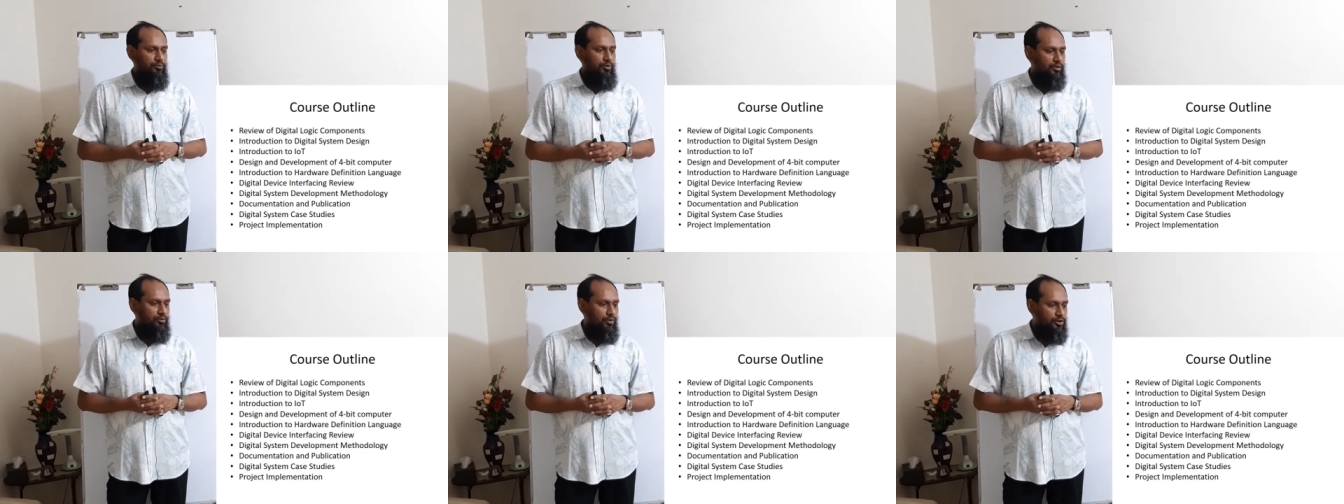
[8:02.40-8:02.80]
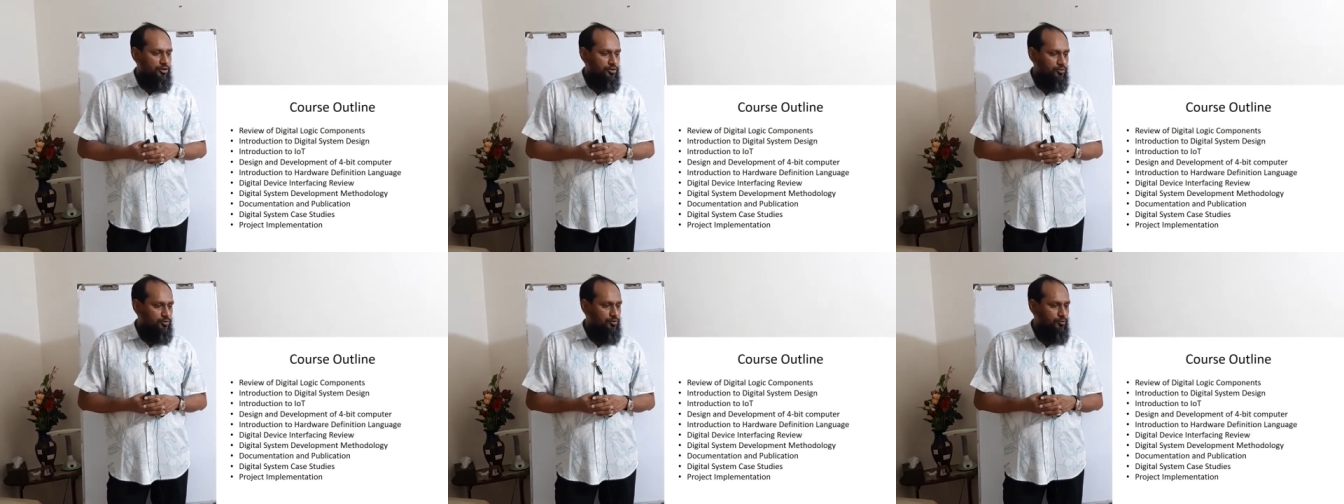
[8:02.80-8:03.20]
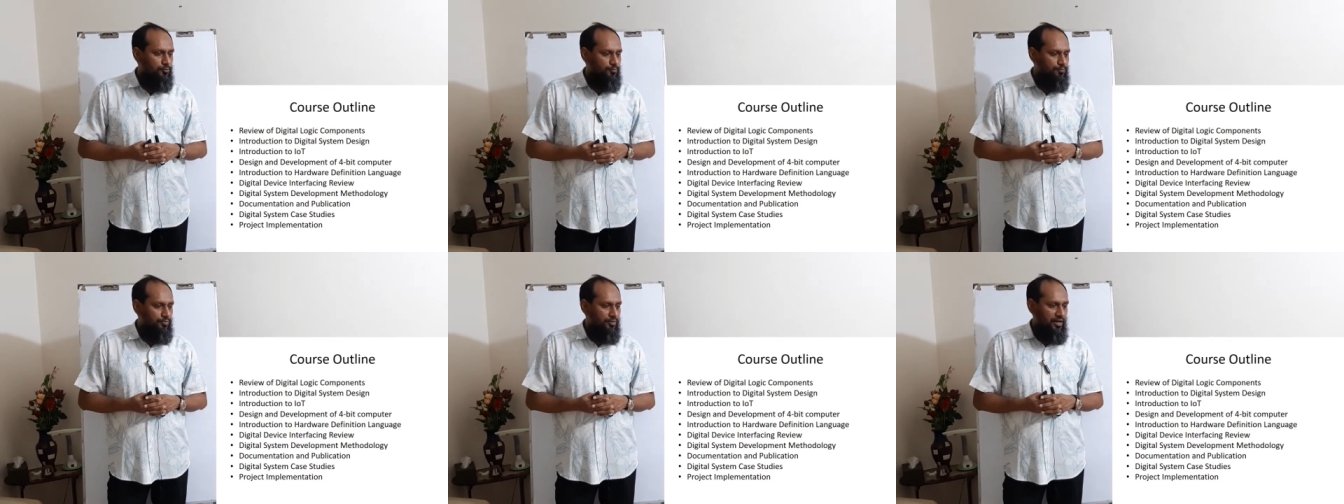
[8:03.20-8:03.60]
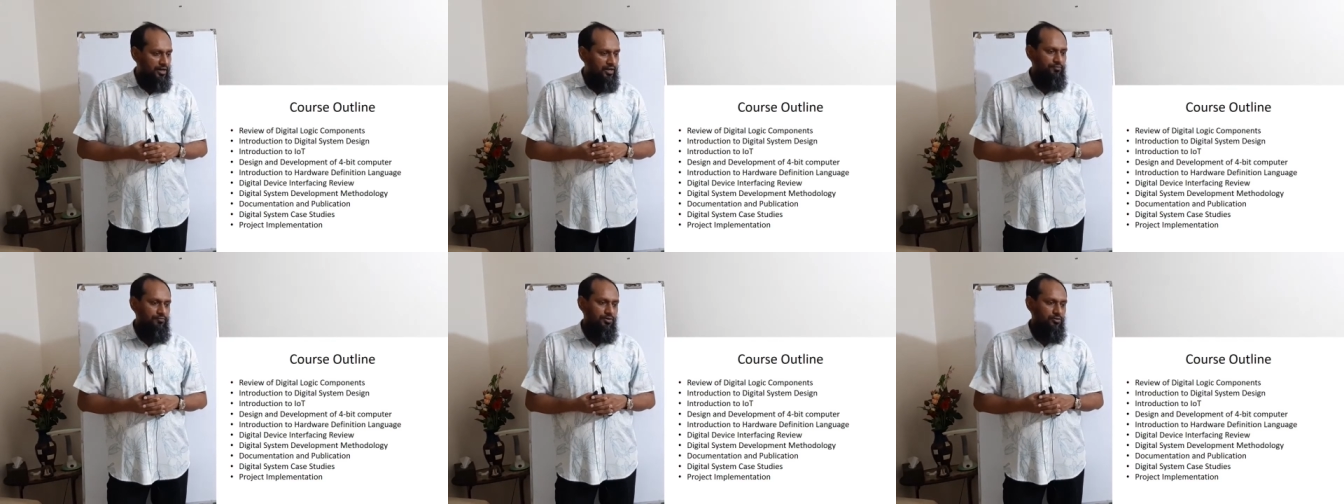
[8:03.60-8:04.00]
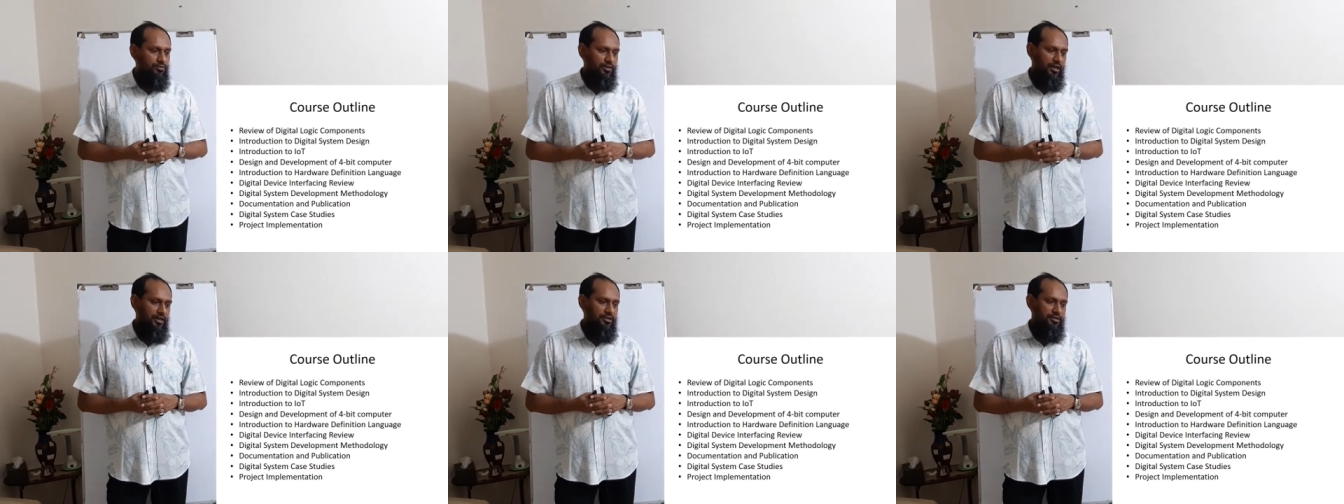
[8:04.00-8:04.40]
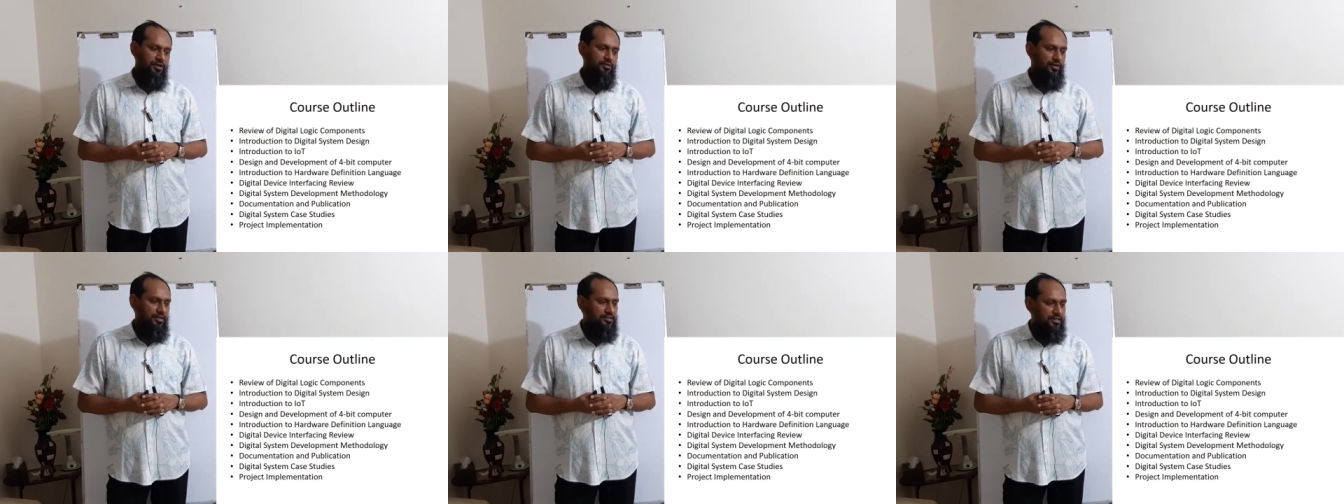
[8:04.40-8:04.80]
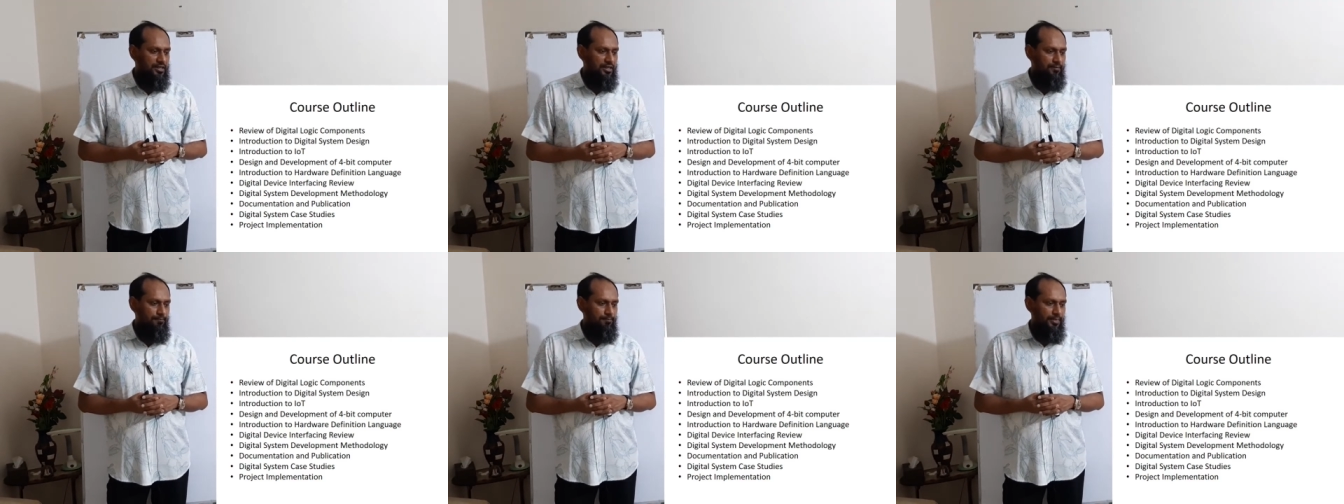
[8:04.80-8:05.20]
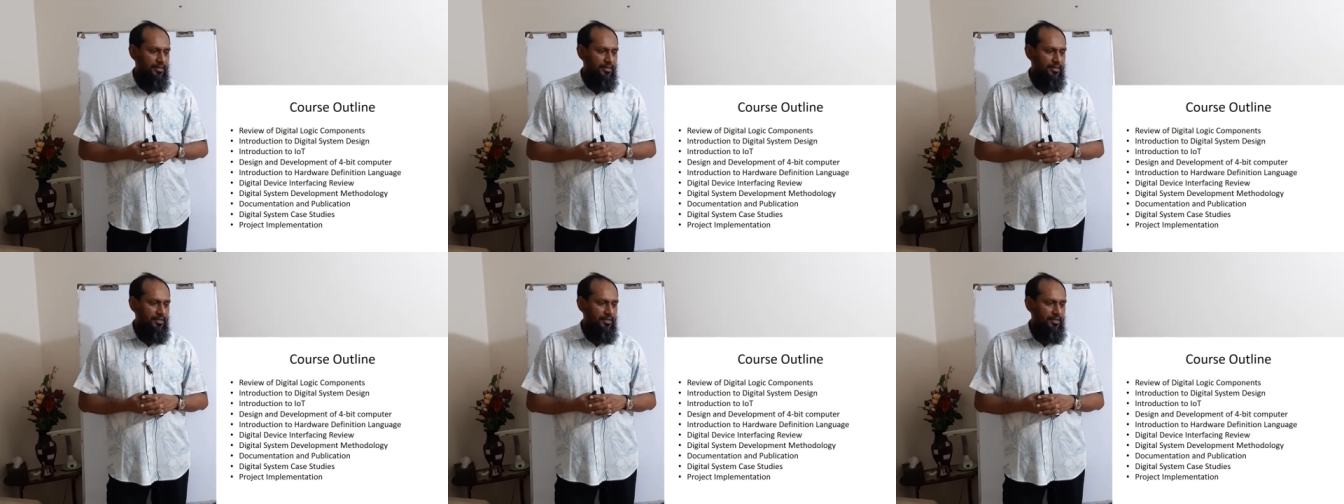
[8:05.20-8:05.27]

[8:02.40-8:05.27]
we are going to review the interfacing,